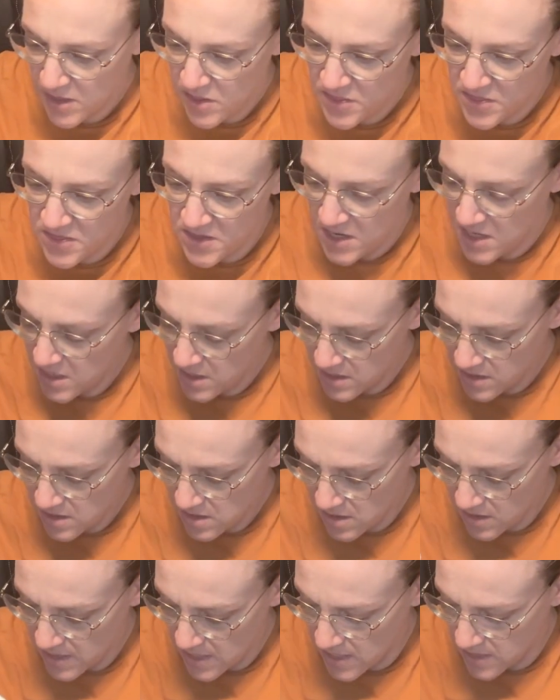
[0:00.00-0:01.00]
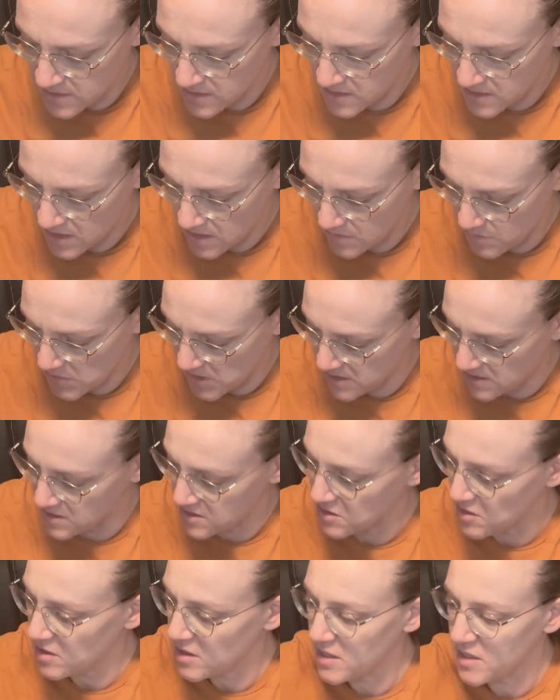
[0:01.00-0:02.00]
think the last time I
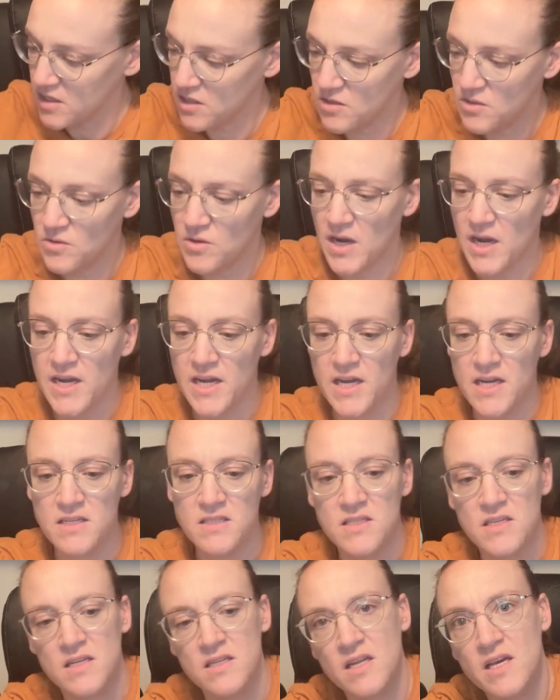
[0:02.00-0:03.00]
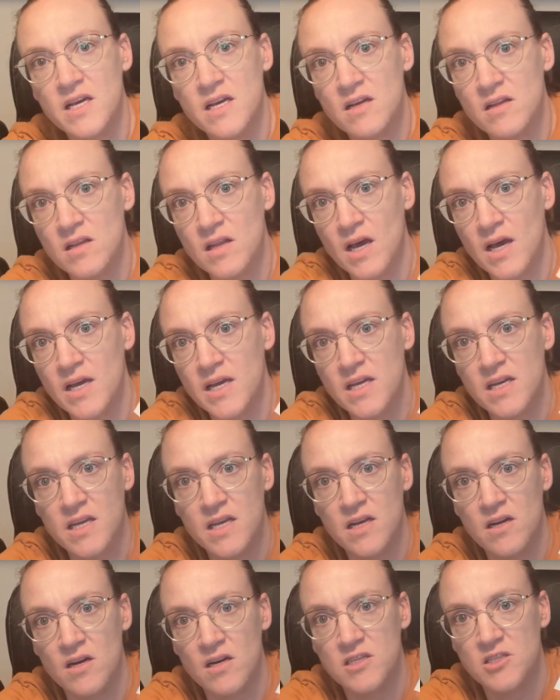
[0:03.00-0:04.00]
saw you, I had done like a lot in
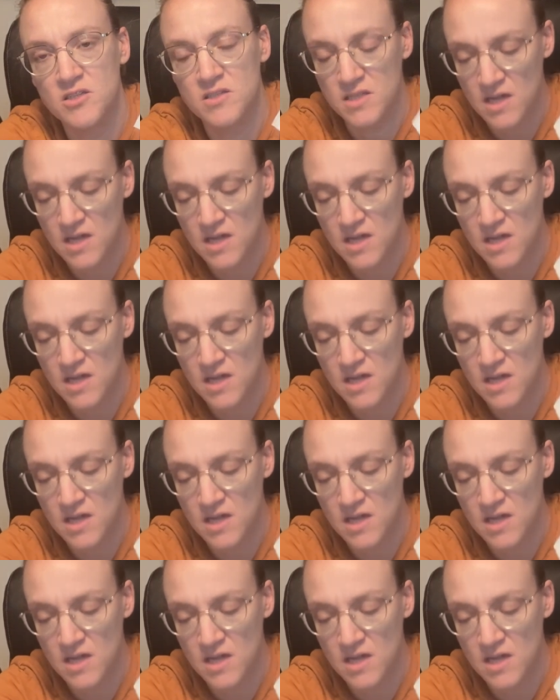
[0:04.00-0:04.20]
here and just